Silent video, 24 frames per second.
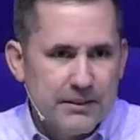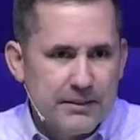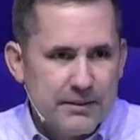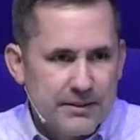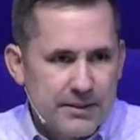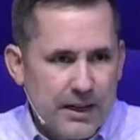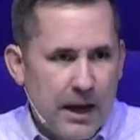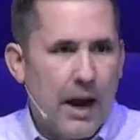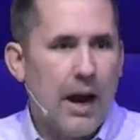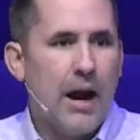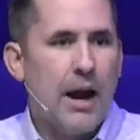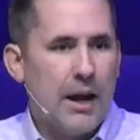
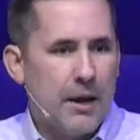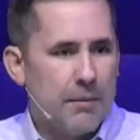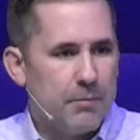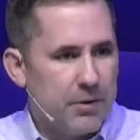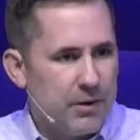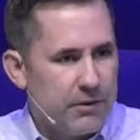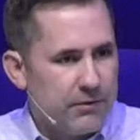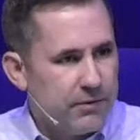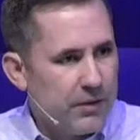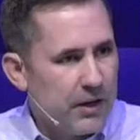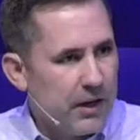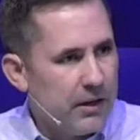time
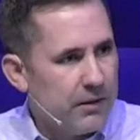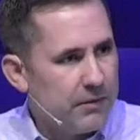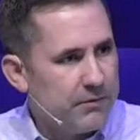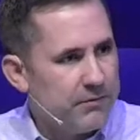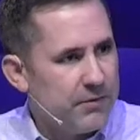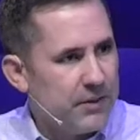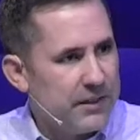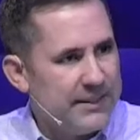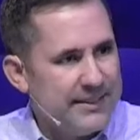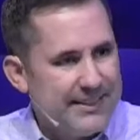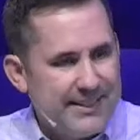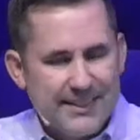
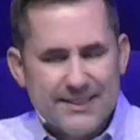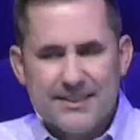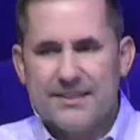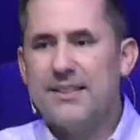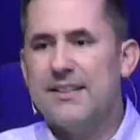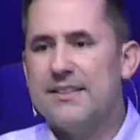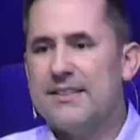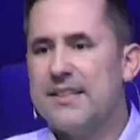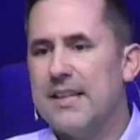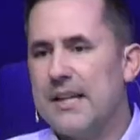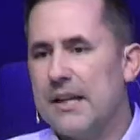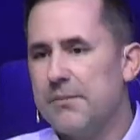of
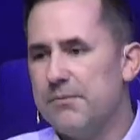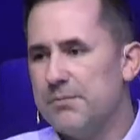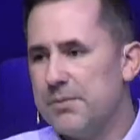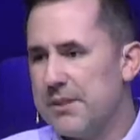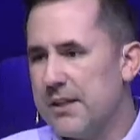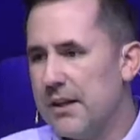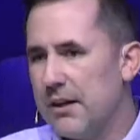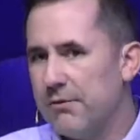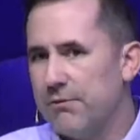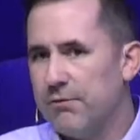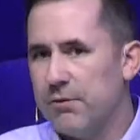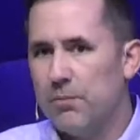distancing
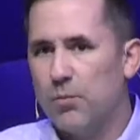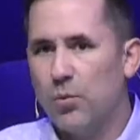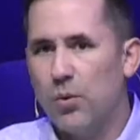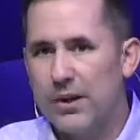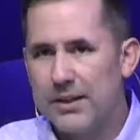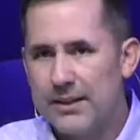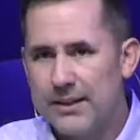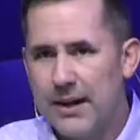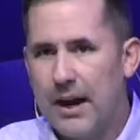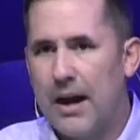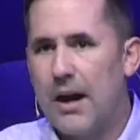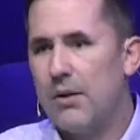himself from
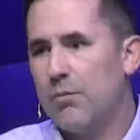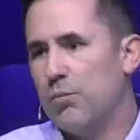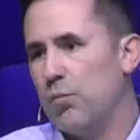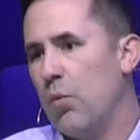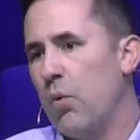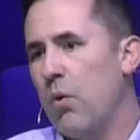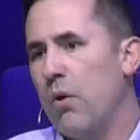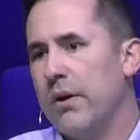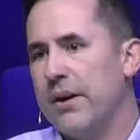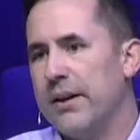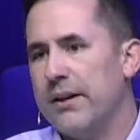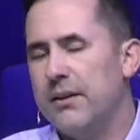what God
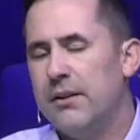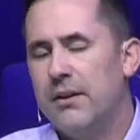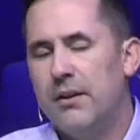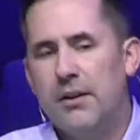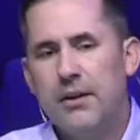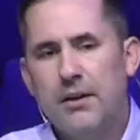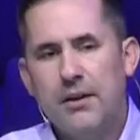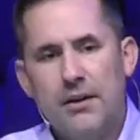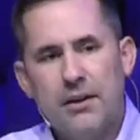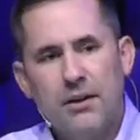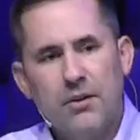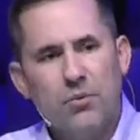wanted
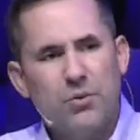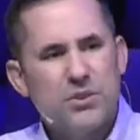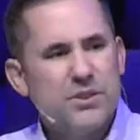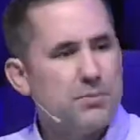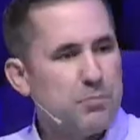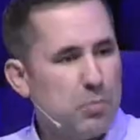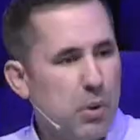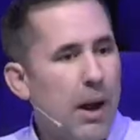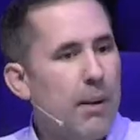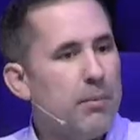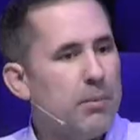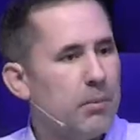was
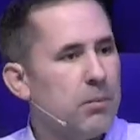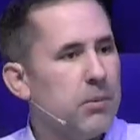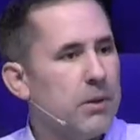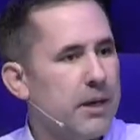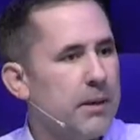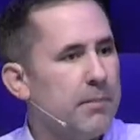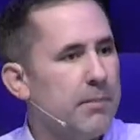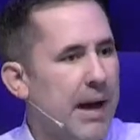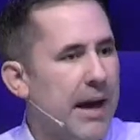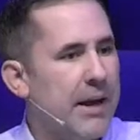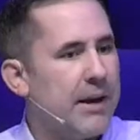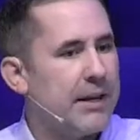probably
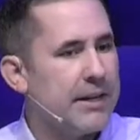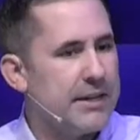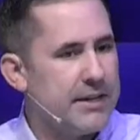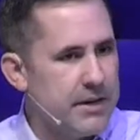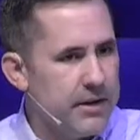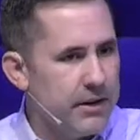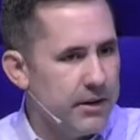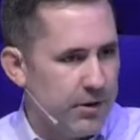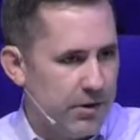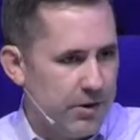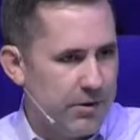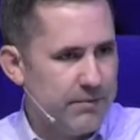about a
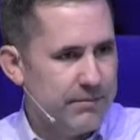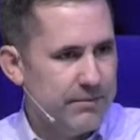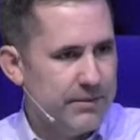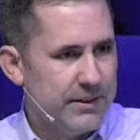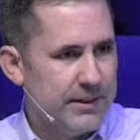year.